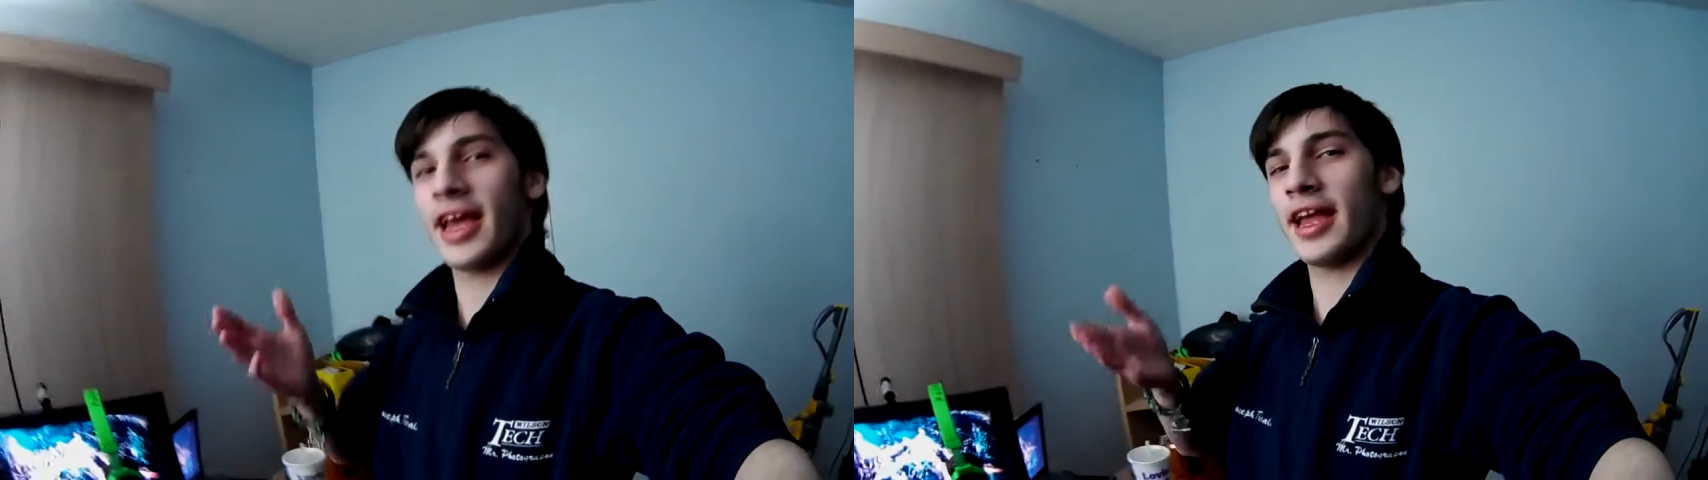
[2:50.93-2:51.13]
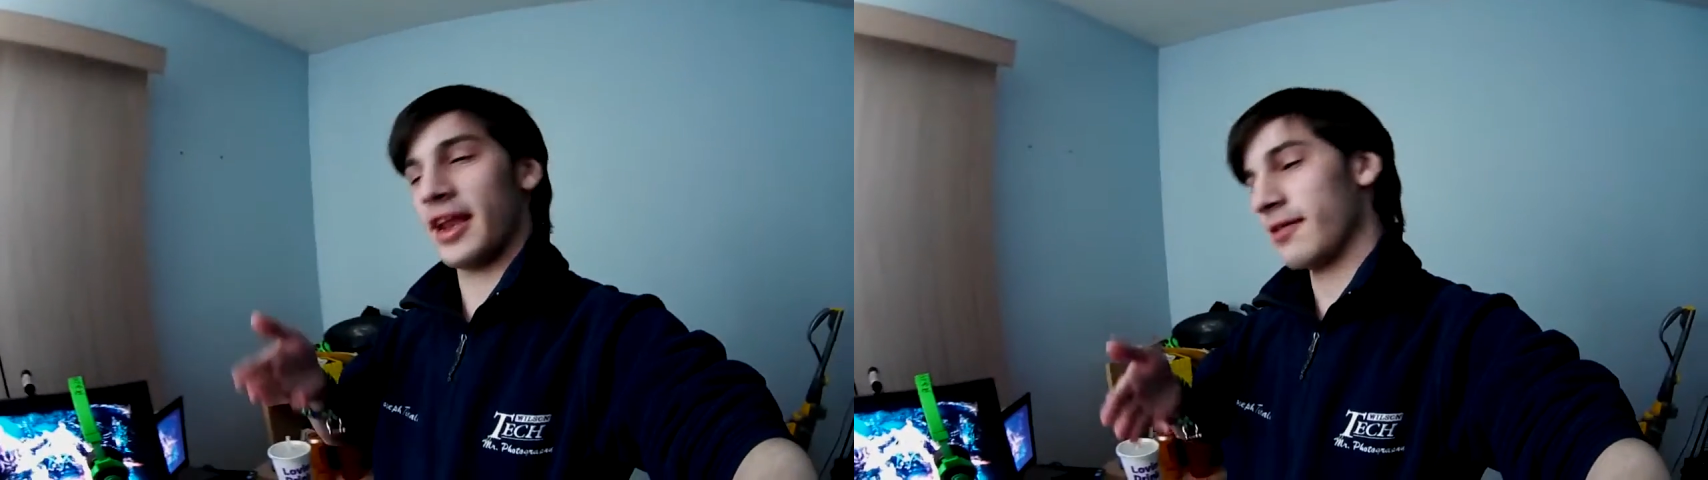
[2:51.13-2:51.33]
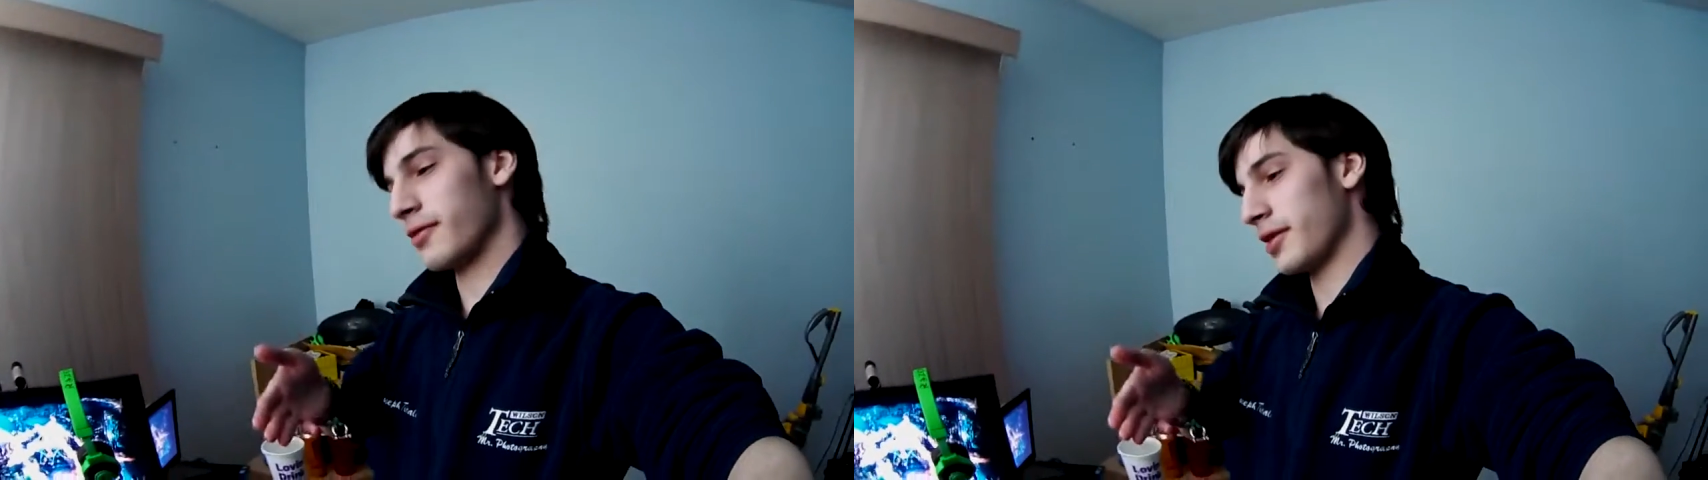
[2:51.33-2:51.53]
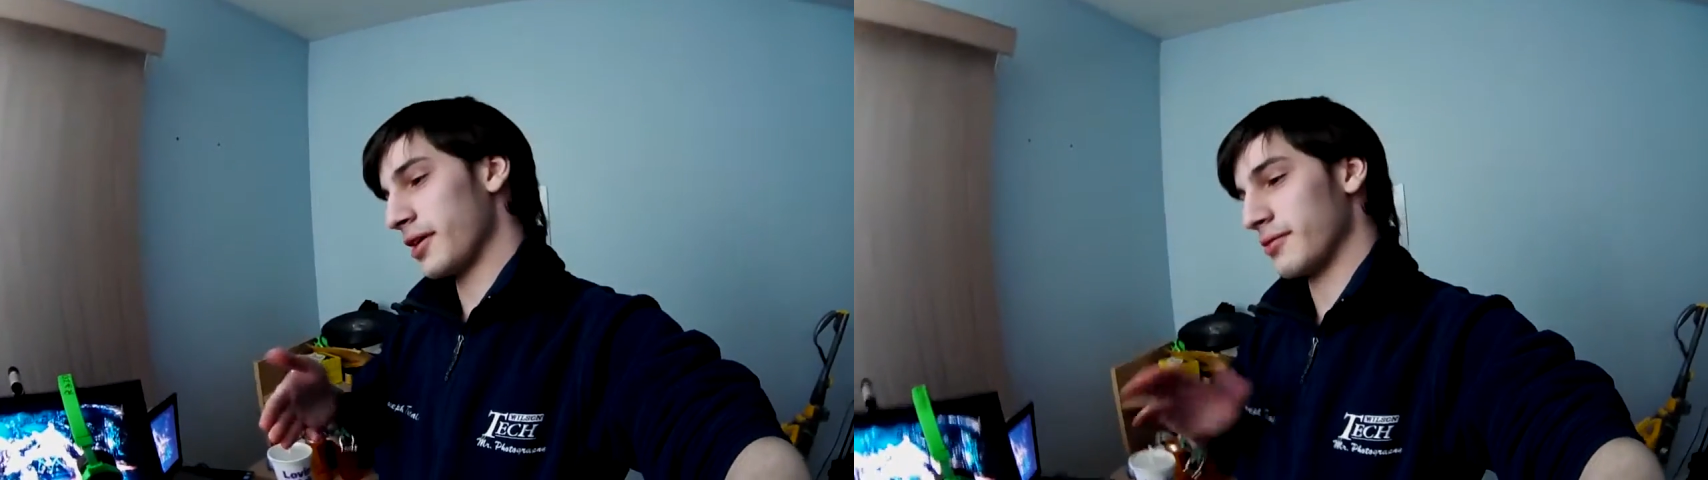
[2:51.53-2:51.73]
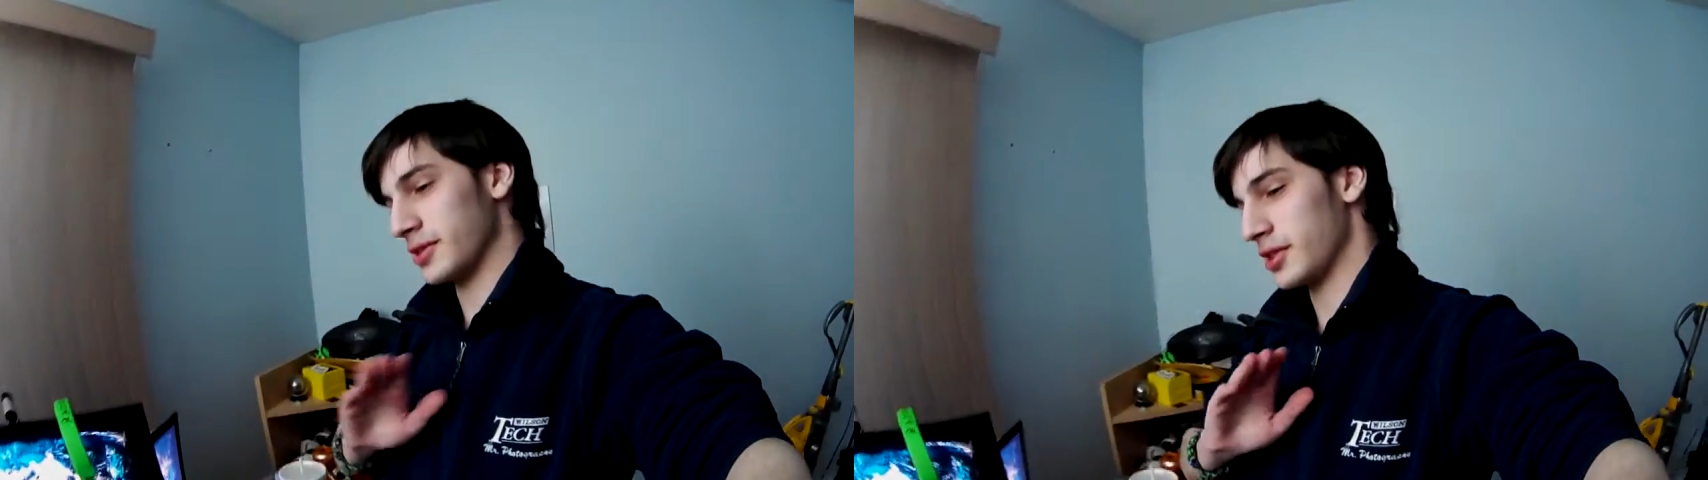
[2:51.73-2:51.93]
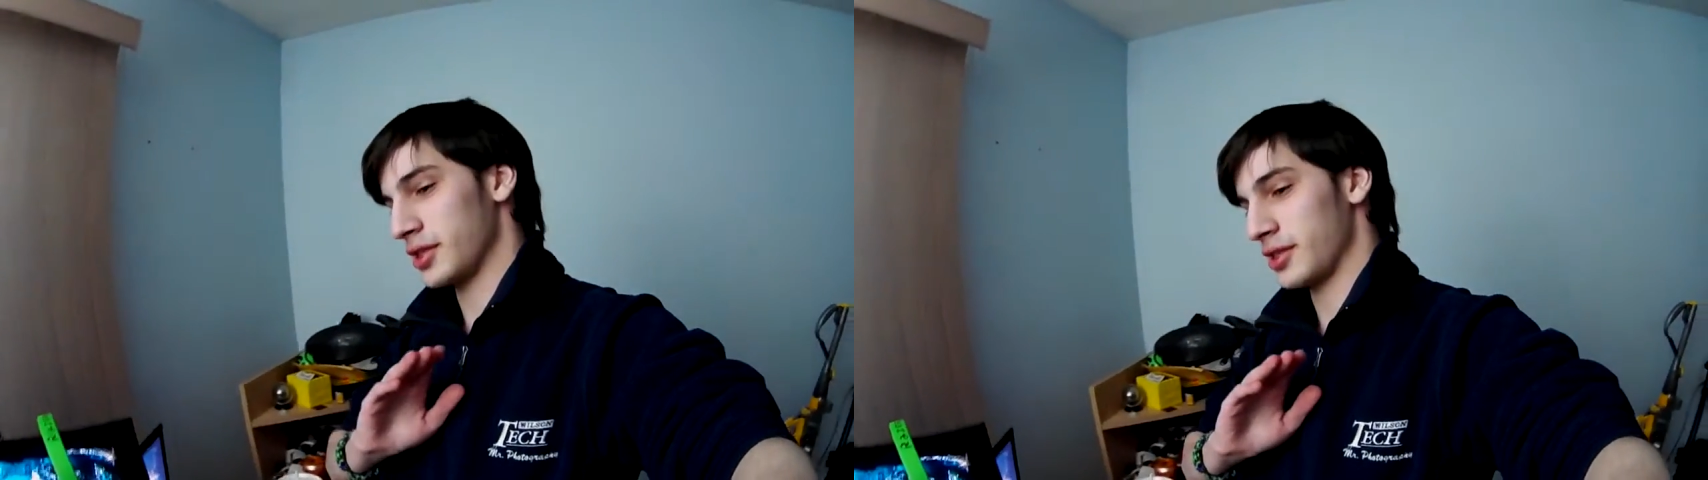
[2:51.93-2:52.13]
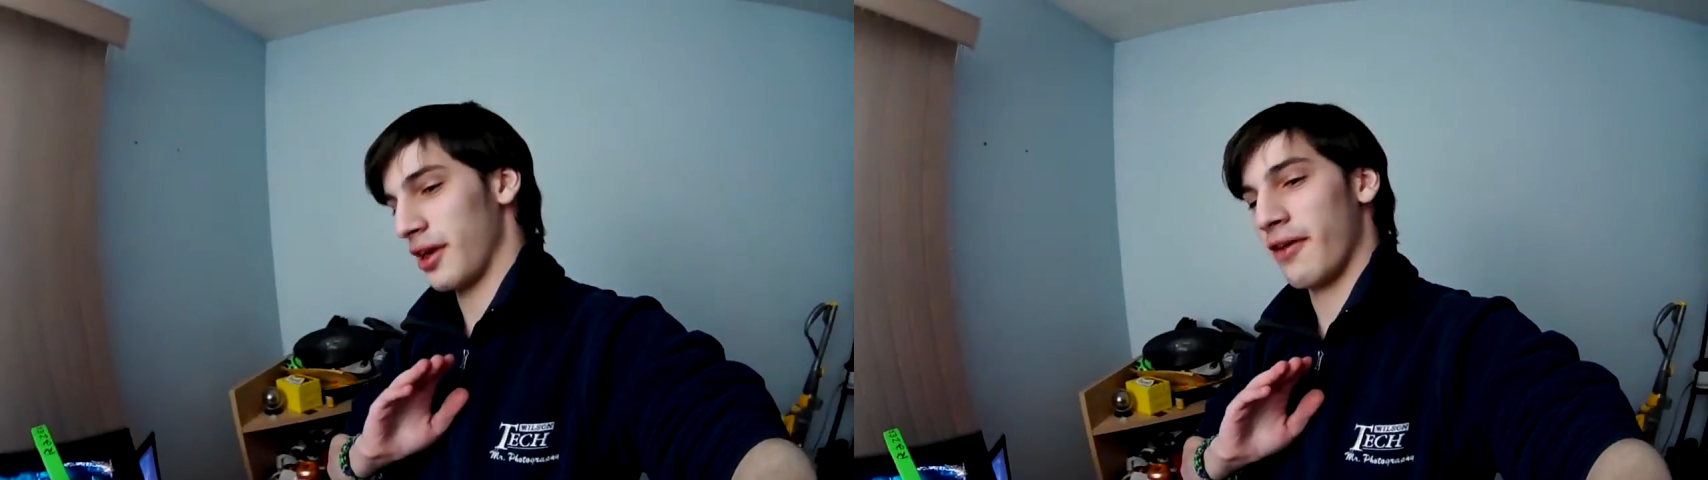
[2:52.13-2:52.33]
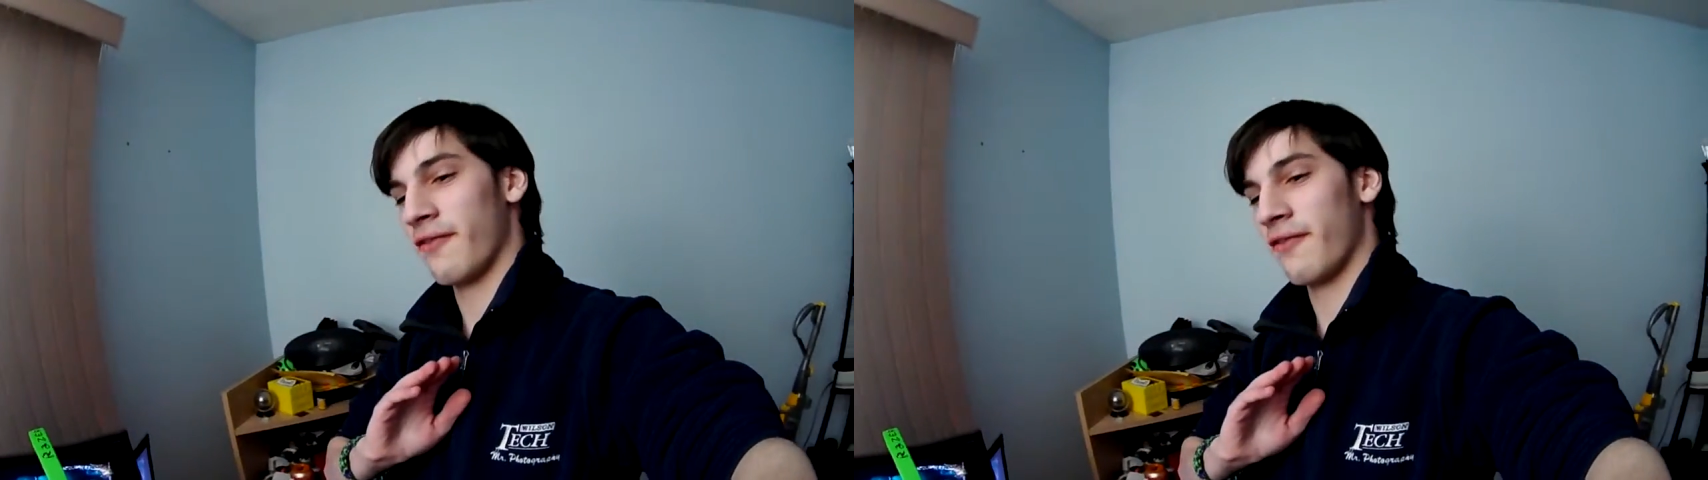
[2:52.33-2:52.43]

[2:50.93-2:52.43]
and everything was just